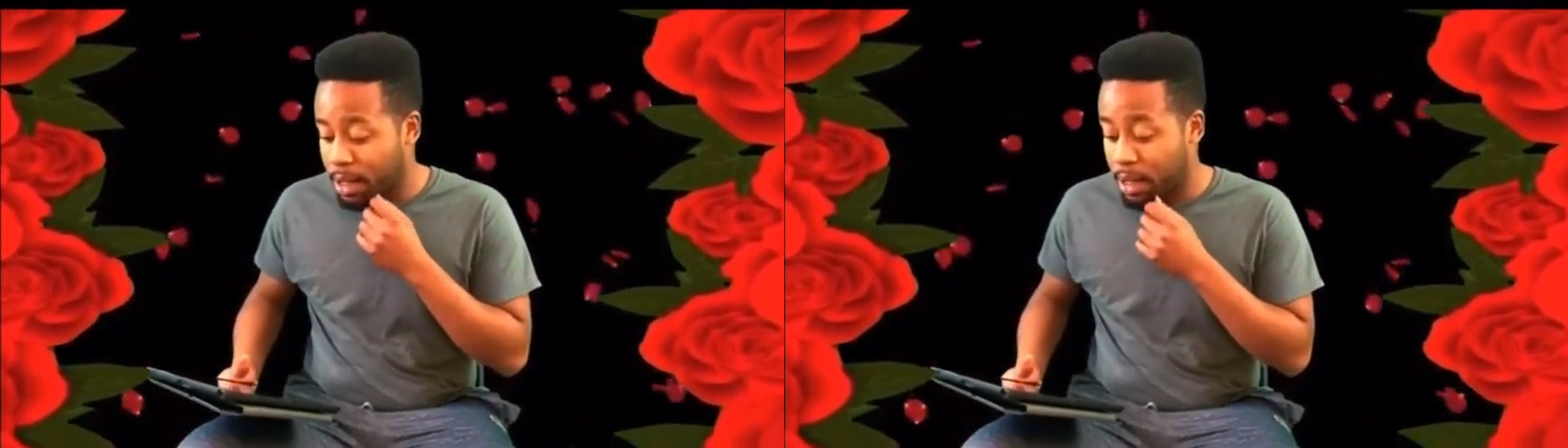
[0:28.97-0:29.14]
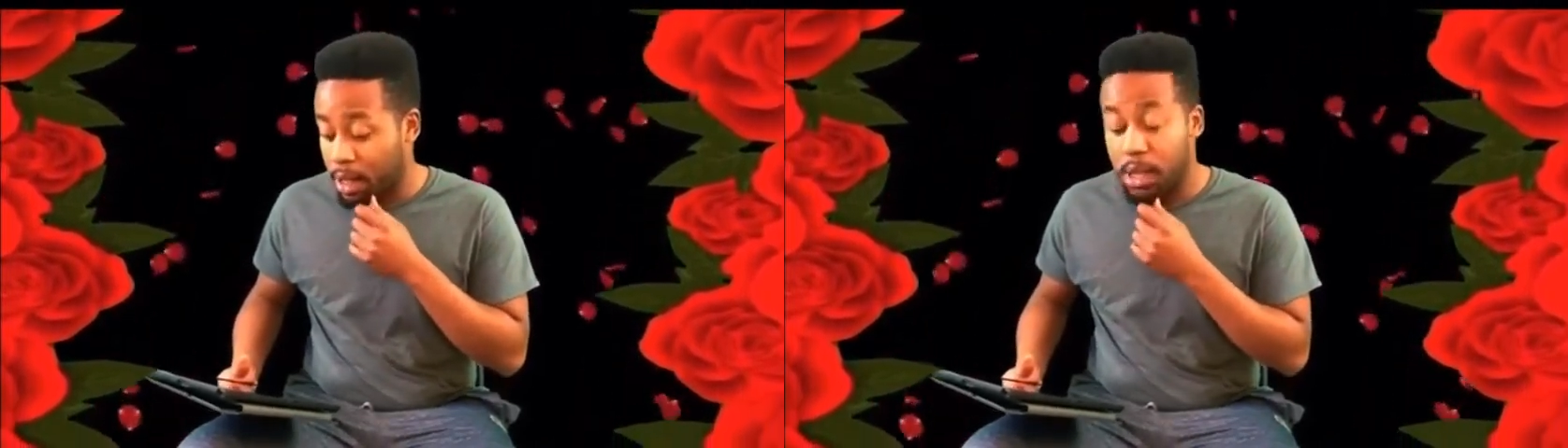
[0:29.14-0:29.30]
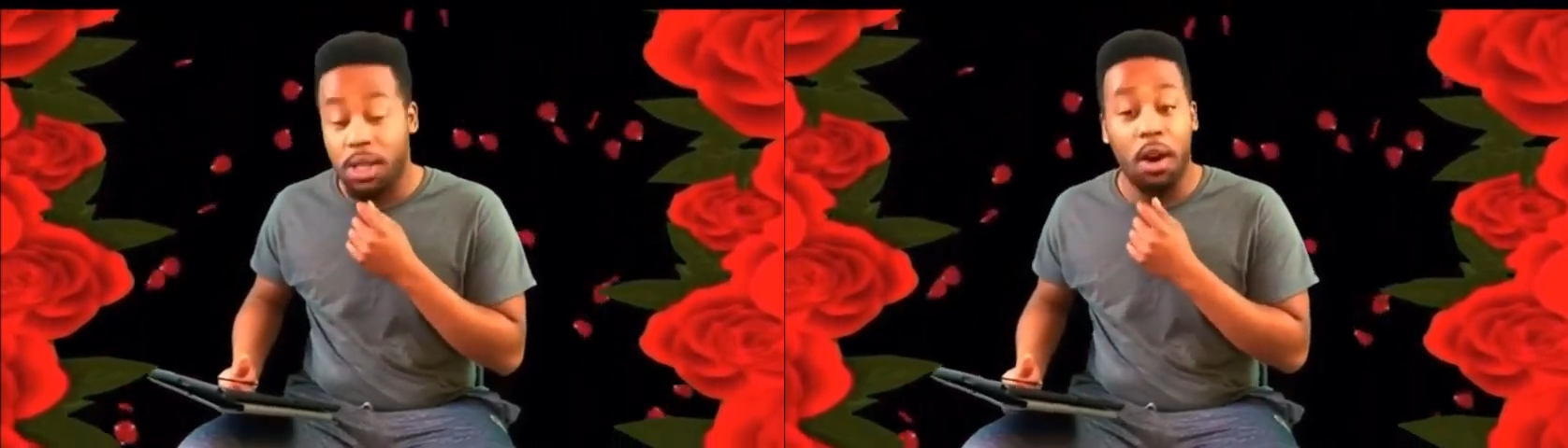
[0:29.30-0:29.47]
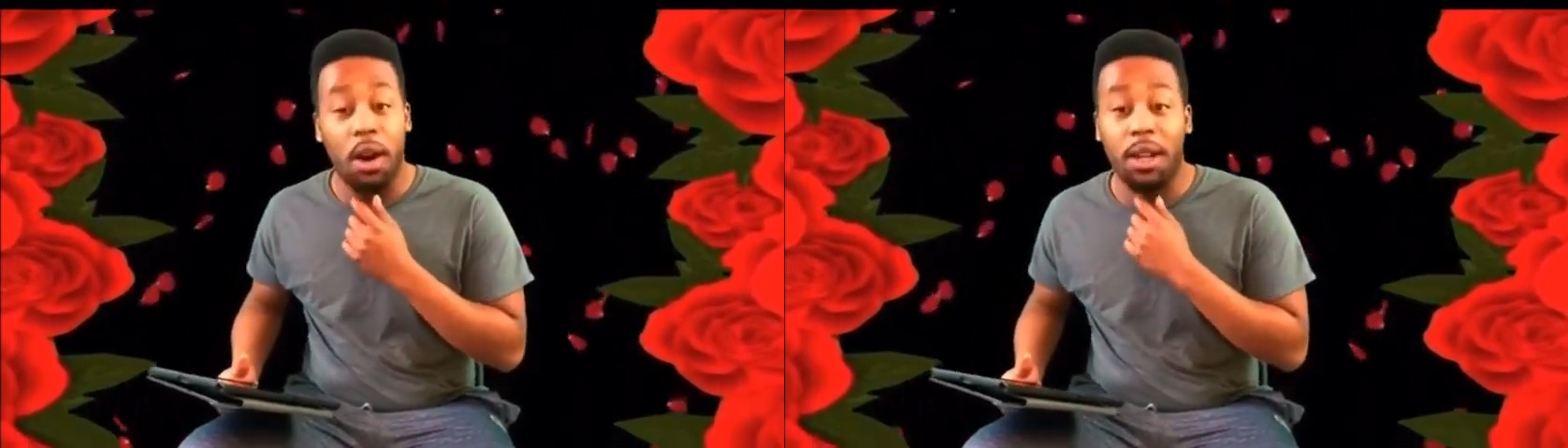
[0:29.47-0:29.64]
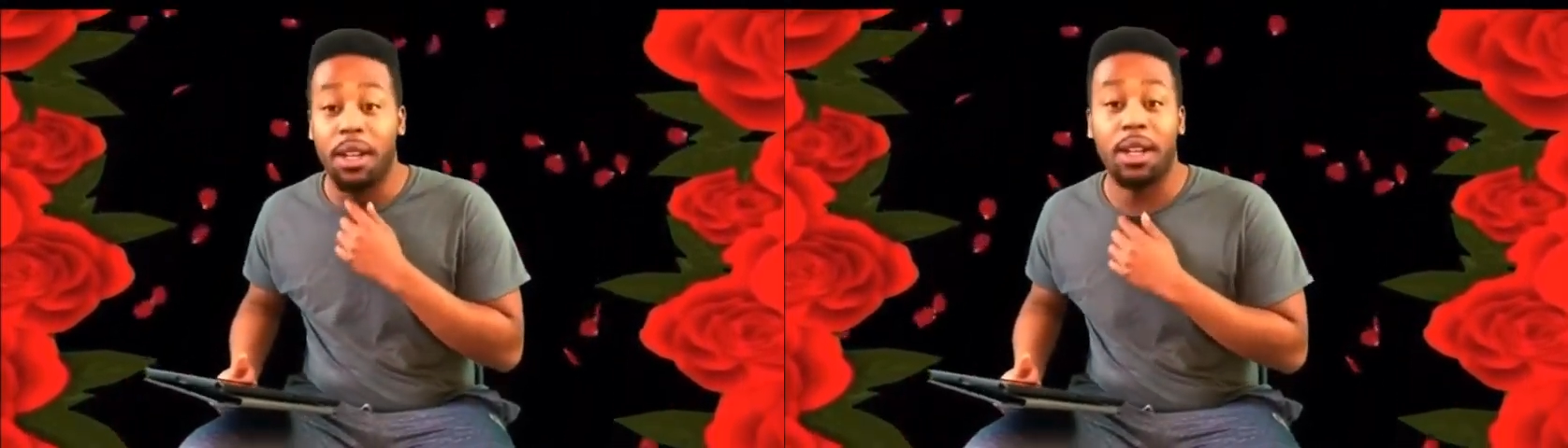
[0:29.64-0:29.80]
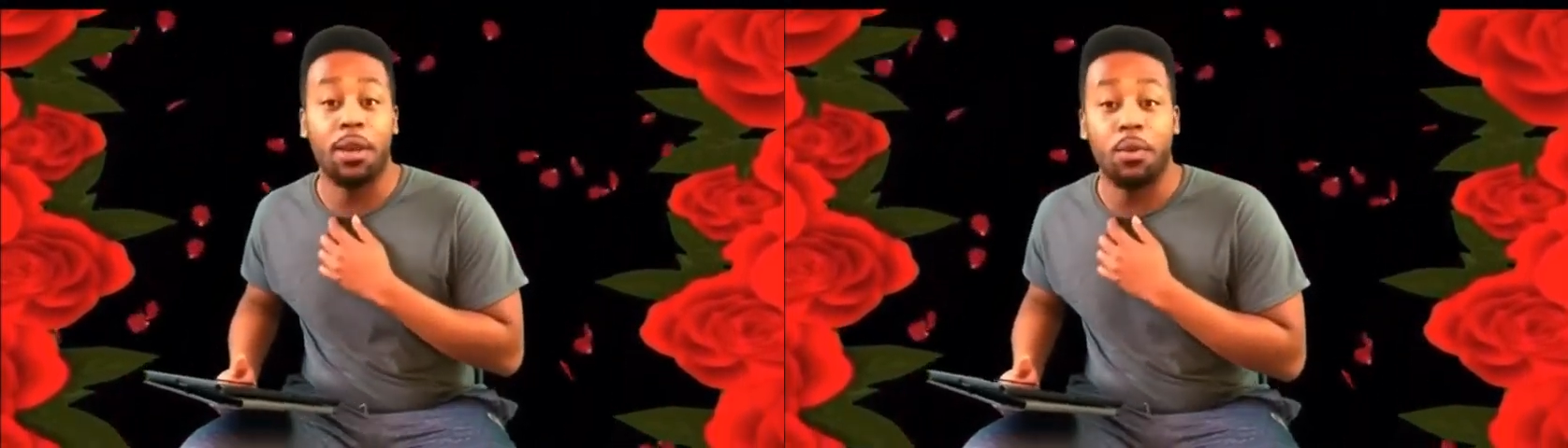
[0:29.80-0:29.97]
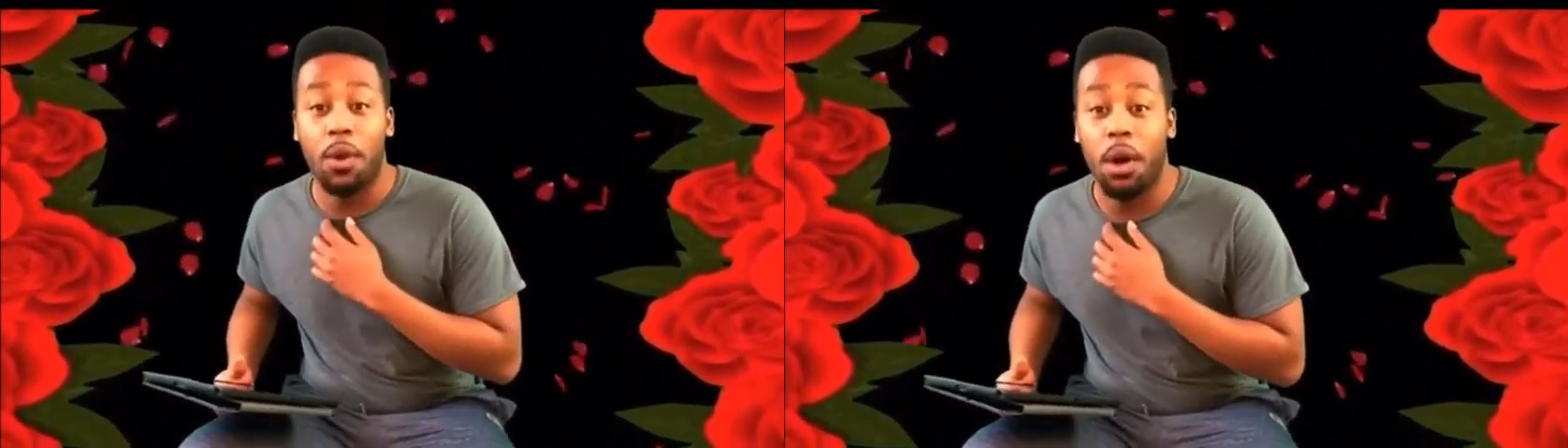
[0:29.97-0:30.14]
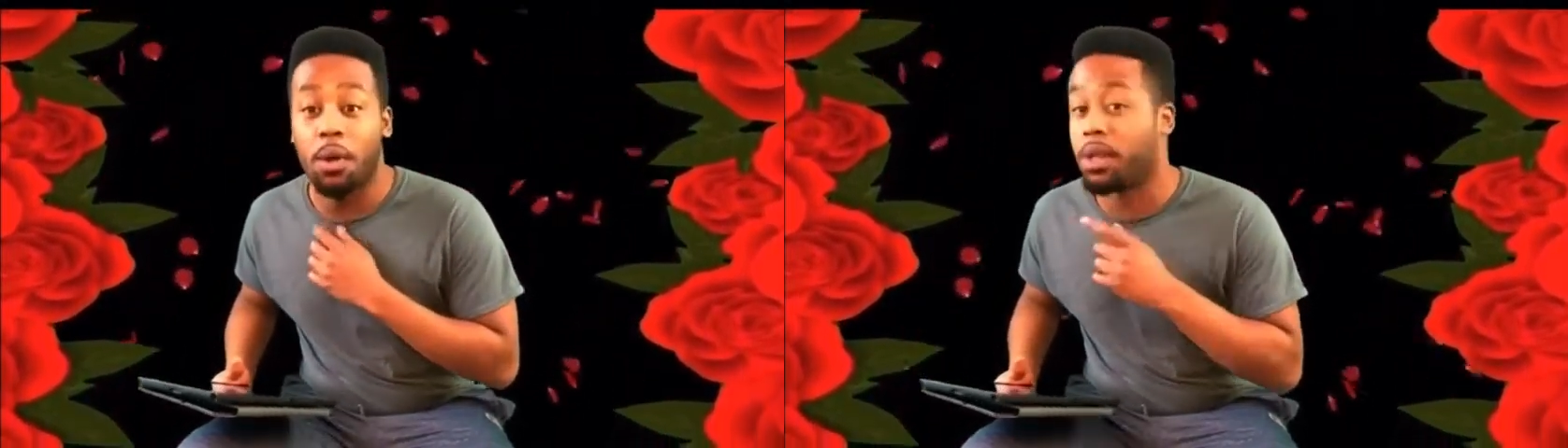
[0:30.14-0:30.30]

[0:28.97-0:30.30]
to Scarlett Lee Rose,